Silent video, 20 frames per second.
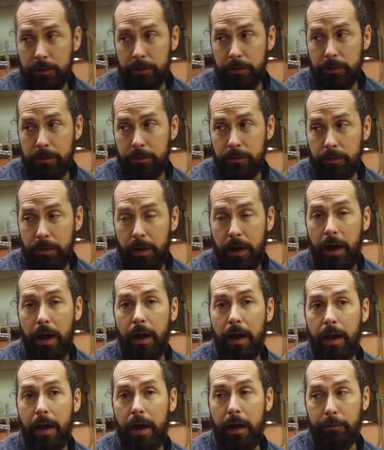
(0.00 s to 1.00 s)
different groups,
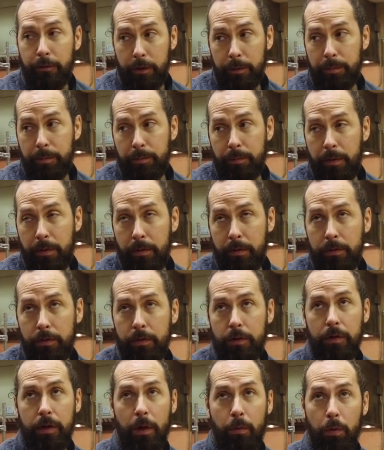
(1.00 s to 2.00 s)
so every
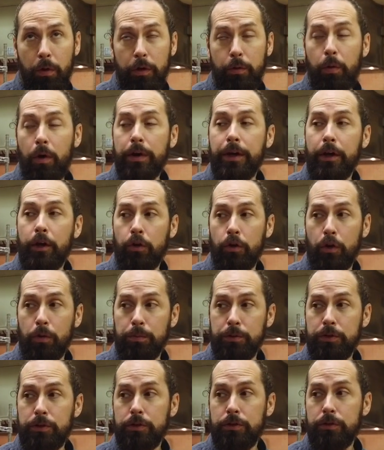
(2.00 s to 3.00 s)
we work in
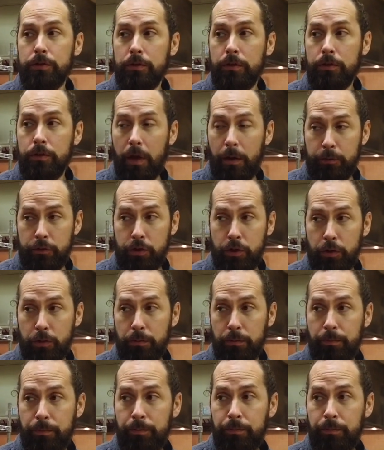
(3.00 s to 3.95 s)
groups too.